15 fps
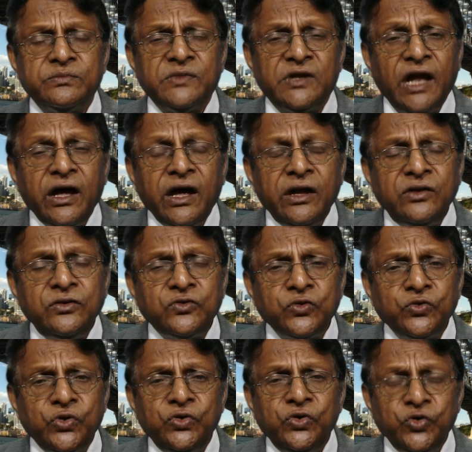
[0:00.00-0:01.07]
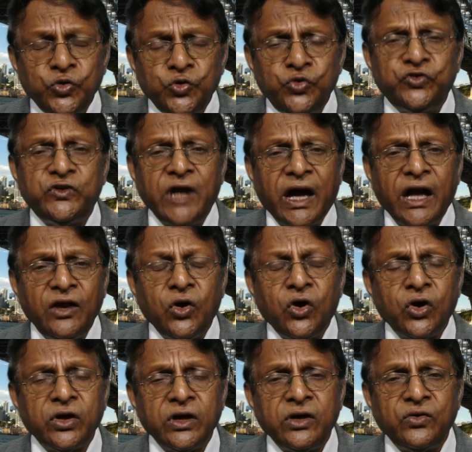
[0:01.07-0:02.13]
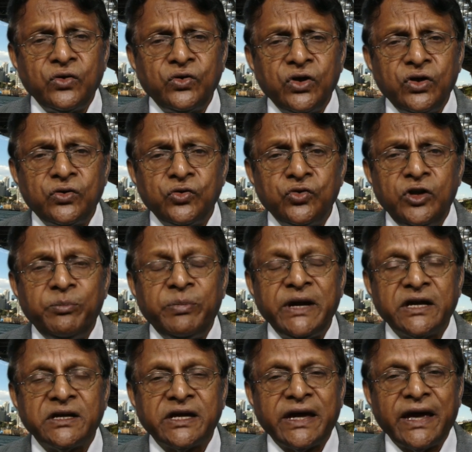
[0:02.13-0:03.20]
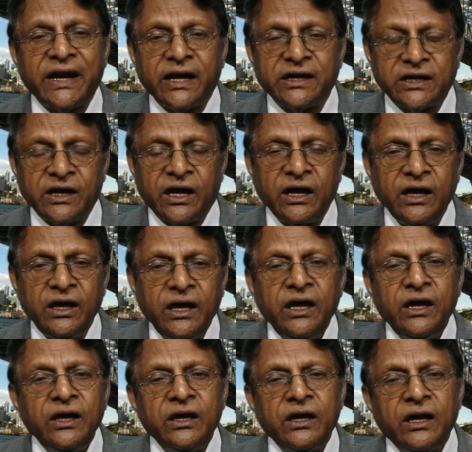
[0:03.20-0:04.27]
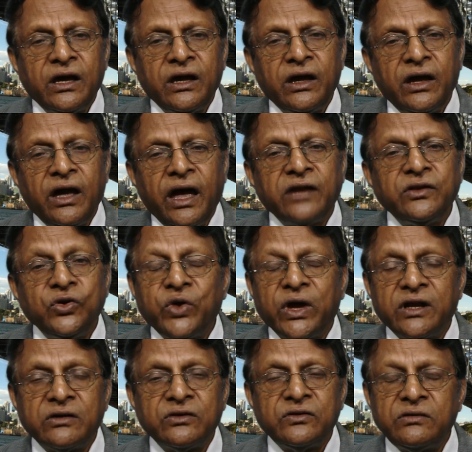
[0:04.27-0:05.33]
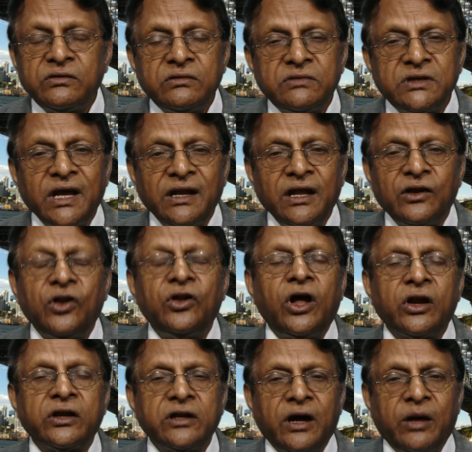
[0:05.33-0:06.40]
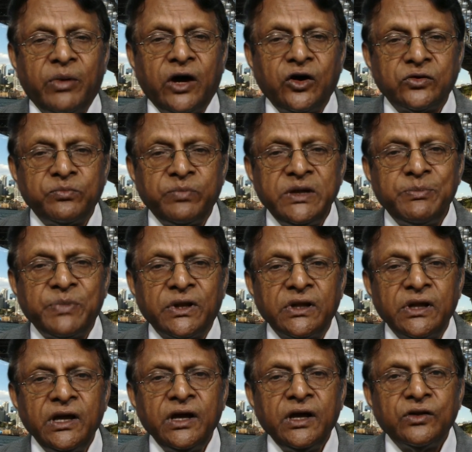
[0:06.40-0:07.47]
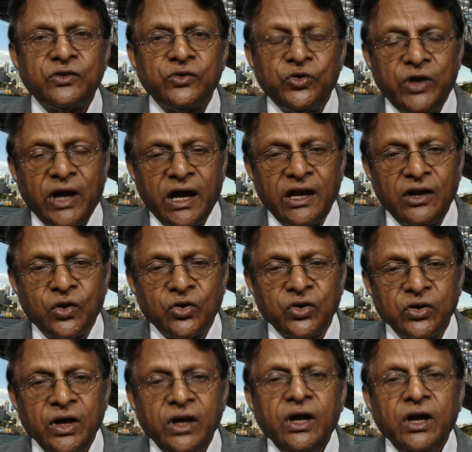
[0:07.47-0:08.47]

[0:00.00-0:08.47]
learn to use dialogue in order to depict character, and you can tell a lot about people through dialogue.